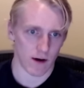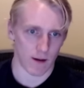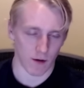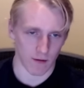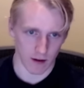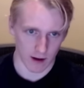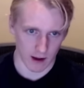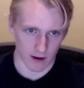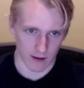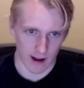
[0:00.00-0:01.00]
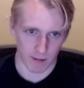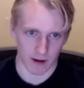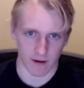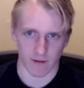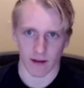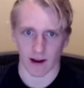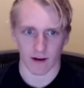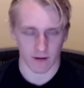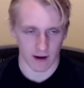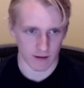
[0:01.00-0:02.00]
I'm overlooking all that because everything
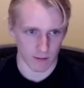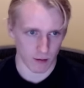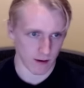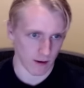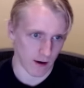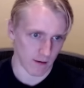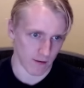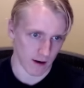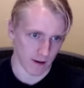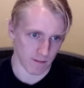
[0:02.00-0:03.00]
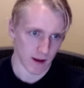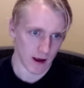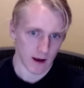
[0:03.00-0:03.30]
else lines up really well for him.